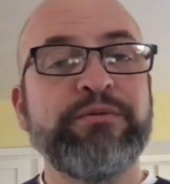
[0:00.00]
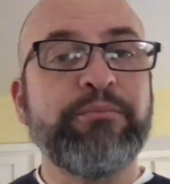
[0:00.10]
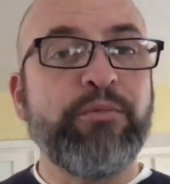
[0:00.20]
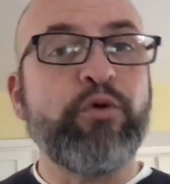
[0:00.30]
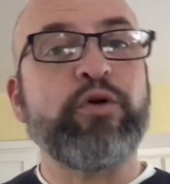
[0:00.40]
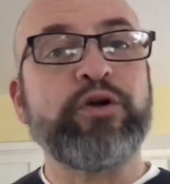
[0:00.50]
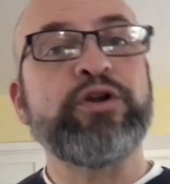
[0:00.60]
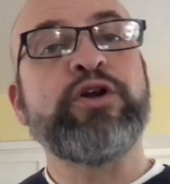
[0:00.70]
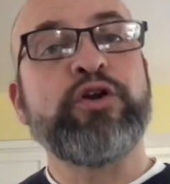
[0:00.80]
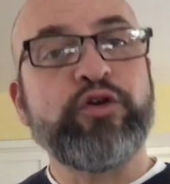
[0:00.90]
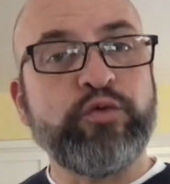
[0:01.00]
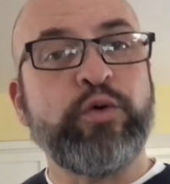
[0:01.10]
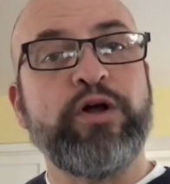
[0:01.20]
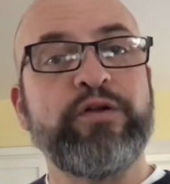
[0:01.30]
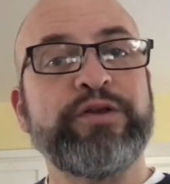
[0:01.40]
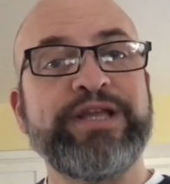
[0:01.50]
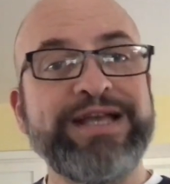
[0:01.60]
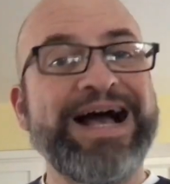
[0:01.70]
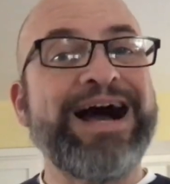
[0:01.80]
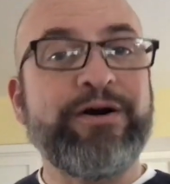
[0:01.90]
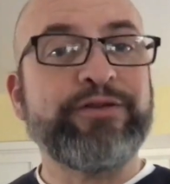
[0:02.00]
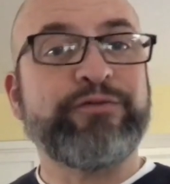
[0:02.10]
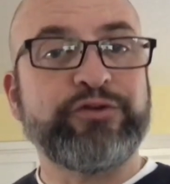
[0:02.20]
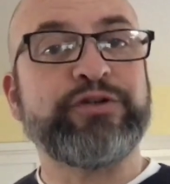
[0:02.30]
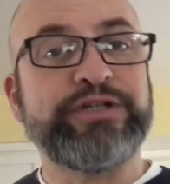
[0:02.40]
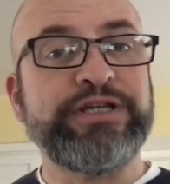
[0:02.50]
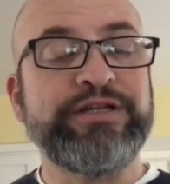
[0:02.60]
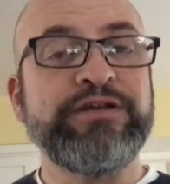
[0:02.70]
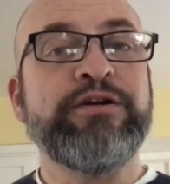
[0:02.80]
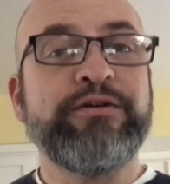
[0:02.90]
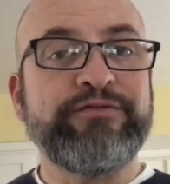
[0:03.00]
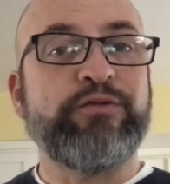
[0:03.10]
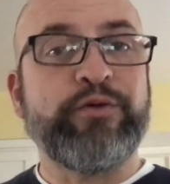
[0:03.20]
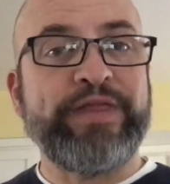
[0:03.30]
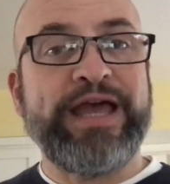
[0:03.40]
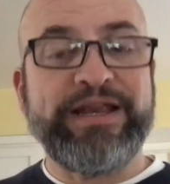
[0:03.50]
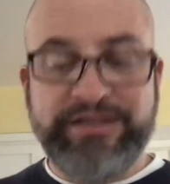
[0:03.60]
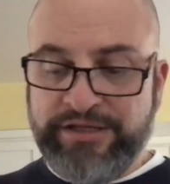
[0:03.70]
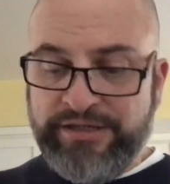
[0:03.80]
more quality out of the cookie for that.